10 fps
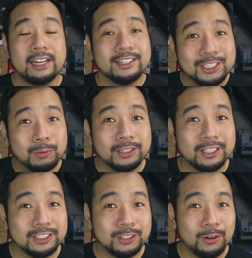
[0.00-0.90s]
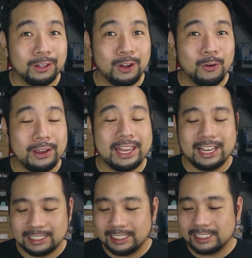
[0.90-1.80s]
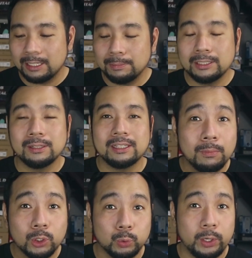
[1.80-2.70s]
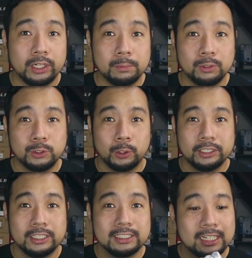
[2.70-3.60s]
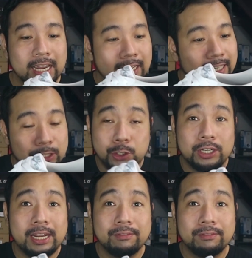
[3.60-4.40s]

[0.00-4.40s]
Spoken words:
and this one does go a long way, as this can be the most wearable Jordans that you can